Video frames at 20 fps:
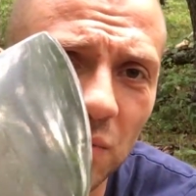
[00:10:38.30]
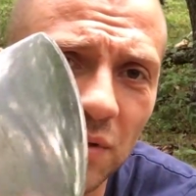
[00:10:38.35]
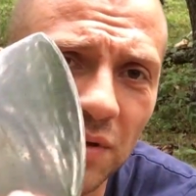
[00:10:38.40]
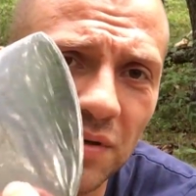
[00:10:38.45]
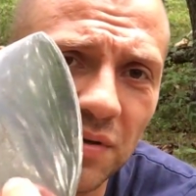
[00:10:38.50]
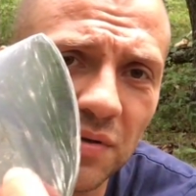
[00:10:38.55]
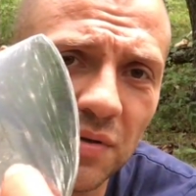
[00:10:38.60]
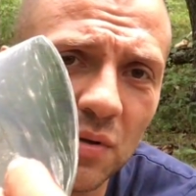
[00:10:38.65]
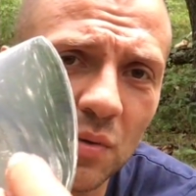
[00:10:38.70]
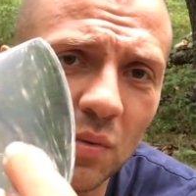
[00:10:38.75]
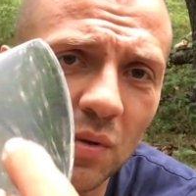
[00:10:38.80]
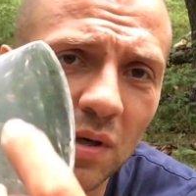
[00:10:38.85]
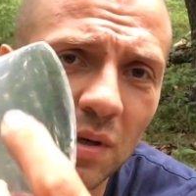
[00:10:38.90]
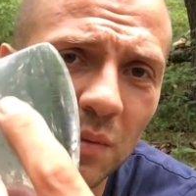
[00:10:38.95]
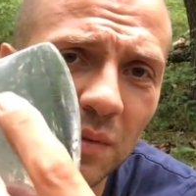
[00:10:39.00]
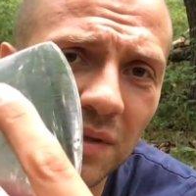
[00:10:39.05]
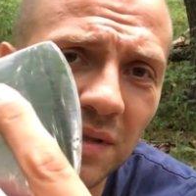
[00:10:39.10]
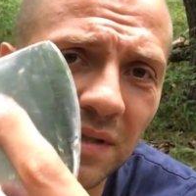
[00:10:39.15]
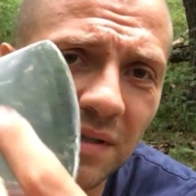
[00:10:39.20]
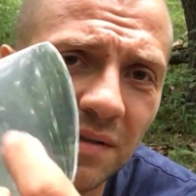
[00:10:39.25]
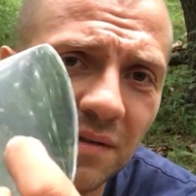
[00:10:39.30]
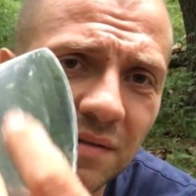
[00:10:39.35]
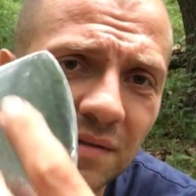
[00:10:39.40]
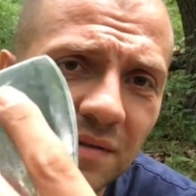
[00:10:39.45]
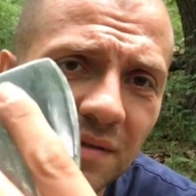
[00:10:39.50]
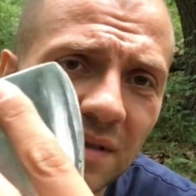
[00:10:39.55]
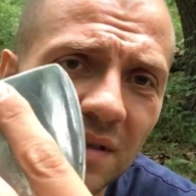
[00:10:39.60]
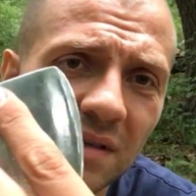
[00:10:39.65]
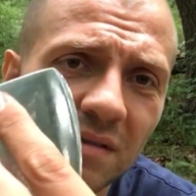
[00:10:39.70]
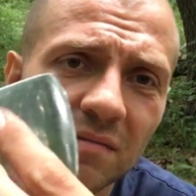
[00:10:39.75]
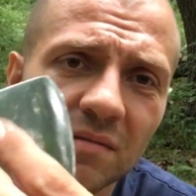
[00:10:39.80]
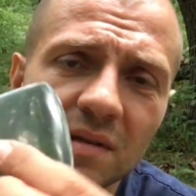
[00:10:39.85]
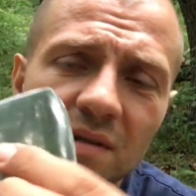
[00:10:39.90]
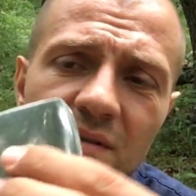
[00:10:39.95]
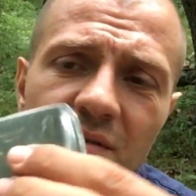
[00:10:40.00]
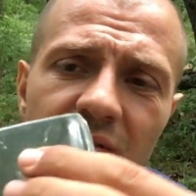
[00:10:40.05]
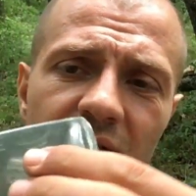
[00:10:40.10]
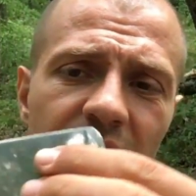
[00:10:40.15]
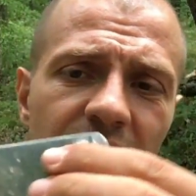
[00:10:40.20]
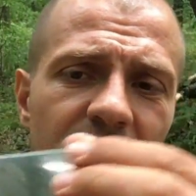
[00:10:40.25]
where you do work with it, you see it
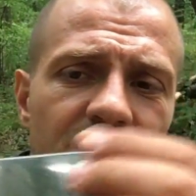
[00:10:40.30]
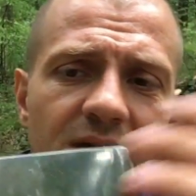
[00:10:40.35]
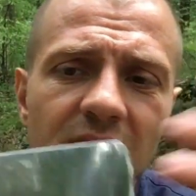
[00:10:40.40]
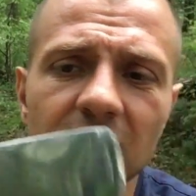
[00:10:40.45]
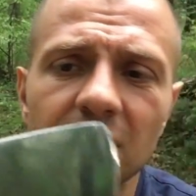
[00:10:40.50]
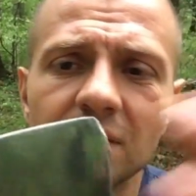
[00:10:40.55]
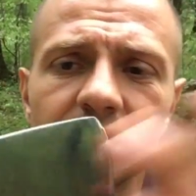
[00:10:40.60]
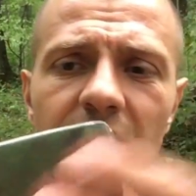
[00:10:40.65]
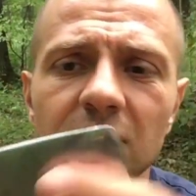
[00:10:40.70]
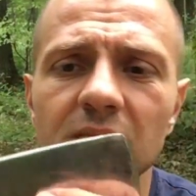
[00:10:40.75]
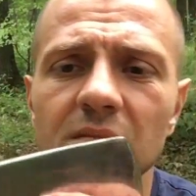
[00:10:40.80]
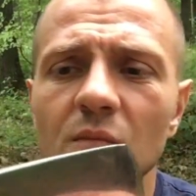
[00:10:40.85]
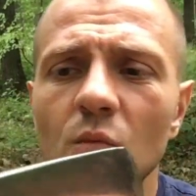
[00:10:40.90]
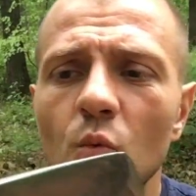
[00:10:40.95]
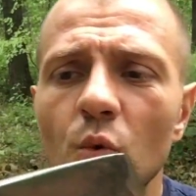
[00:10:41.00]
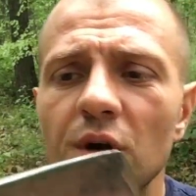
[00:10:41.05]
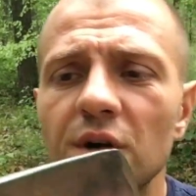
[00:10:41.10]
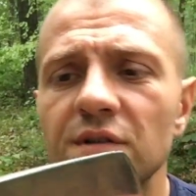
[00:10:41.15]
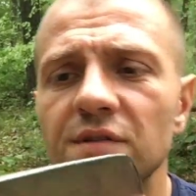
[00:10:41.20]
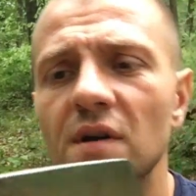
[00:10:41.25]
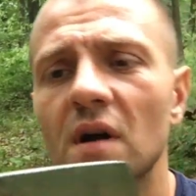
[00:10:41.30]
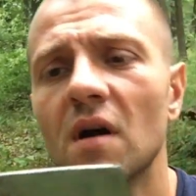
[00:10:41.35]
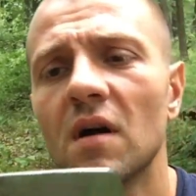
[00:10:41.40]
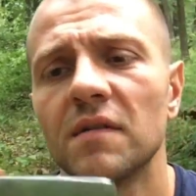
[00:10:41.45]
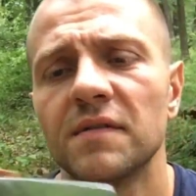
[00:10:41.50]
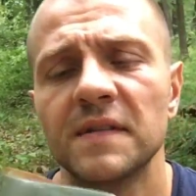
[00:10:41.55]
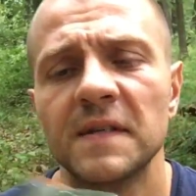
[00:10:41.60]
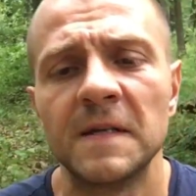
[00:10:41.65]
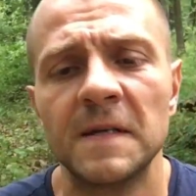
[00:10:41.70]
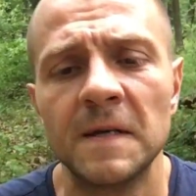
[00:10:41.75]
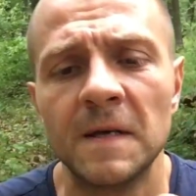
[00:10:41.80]
just wears off.